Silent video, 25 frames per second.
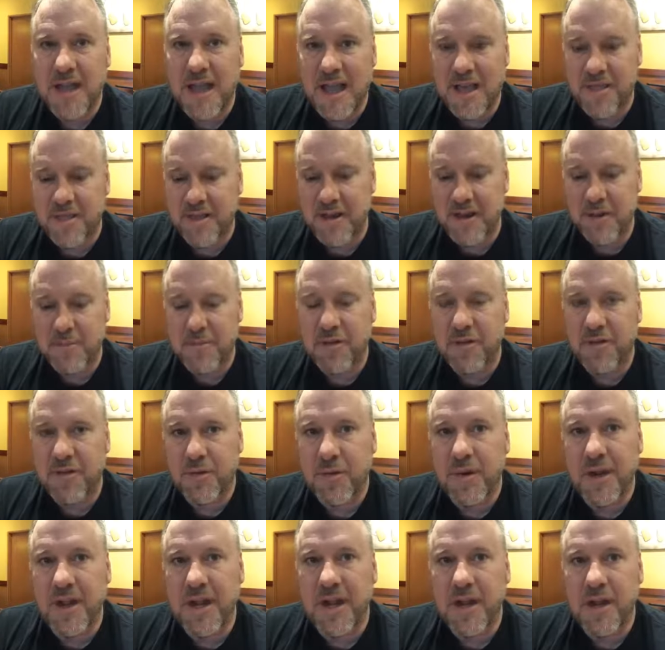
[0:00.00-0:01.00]
And then number
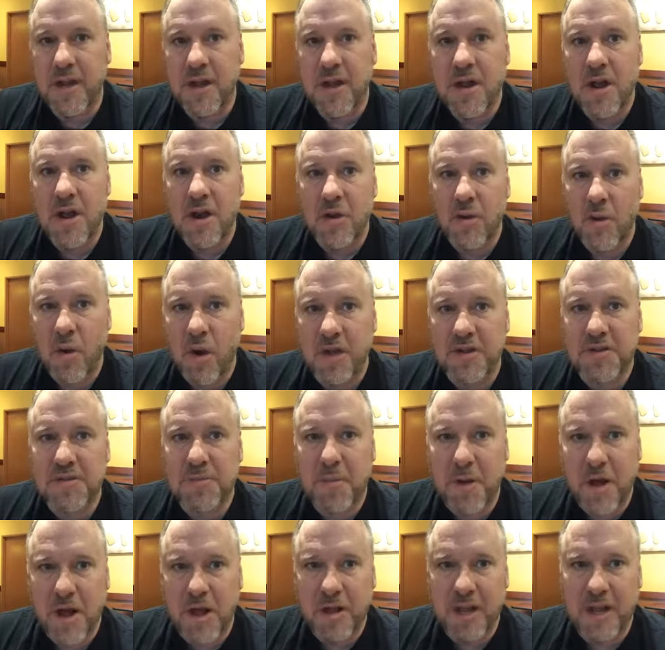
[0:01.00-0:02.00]
three, cross
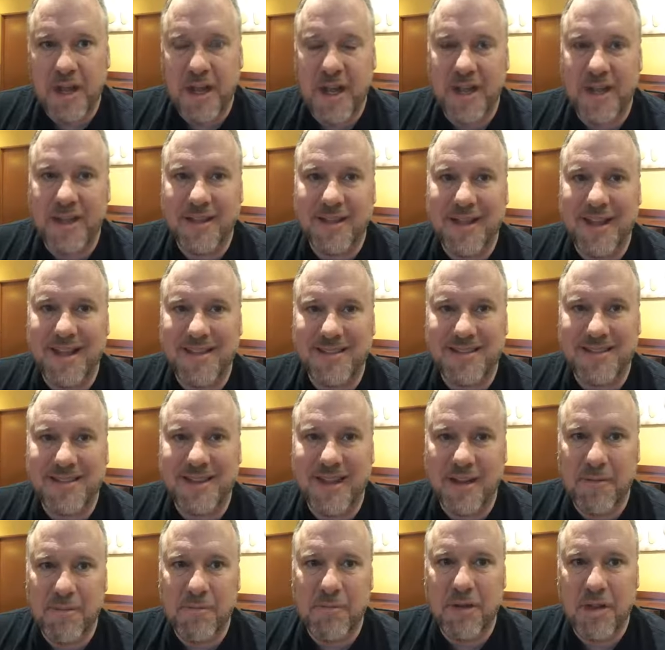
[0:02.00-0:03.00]
pollinate that
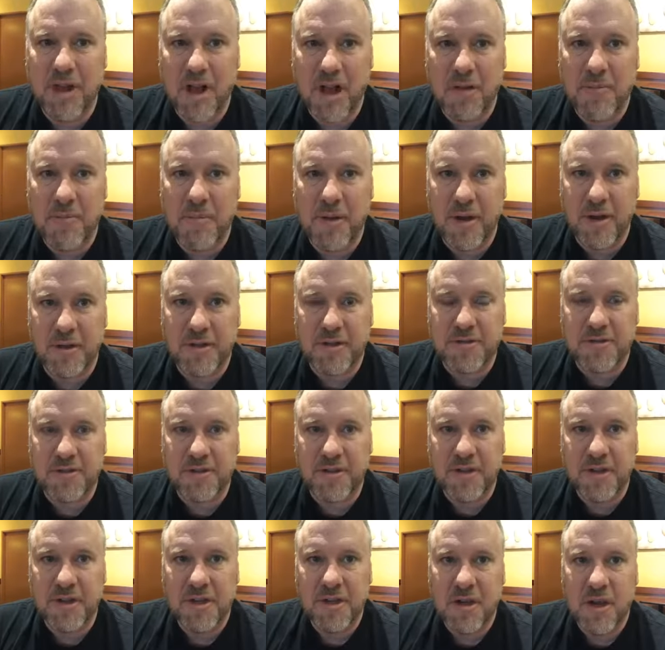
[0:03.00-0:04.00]
same blog post
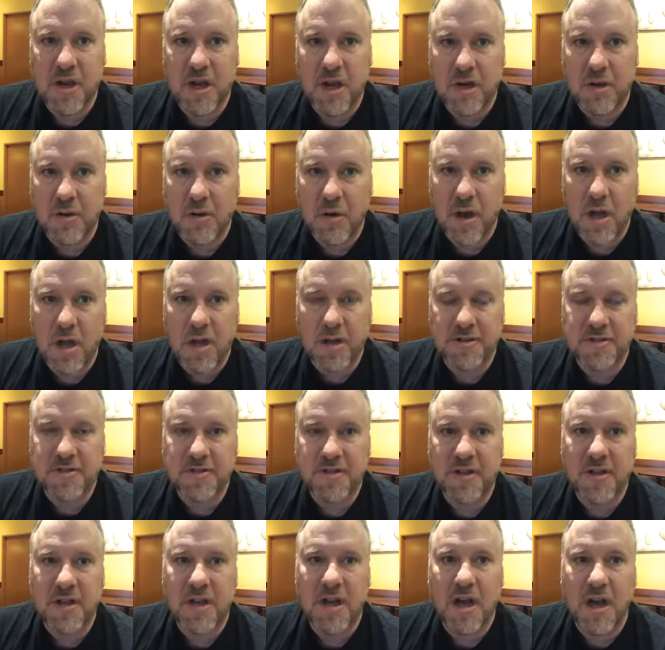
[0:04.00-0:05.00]
across
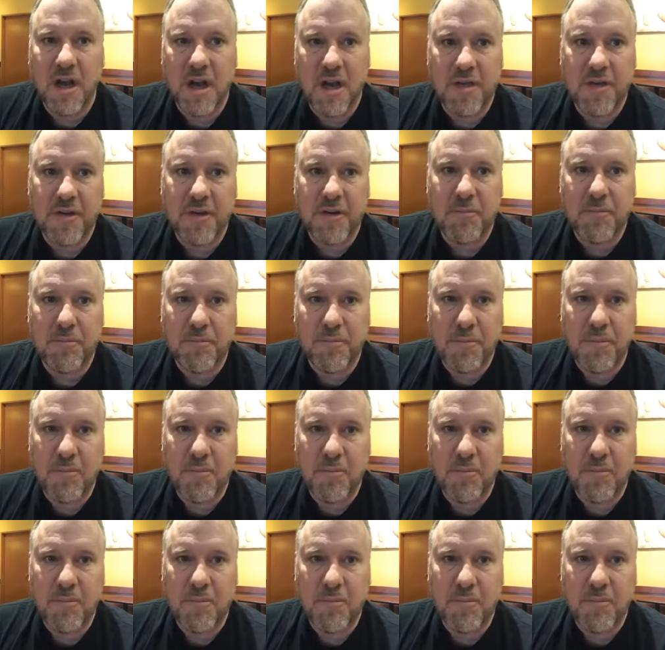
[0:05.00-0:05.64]
other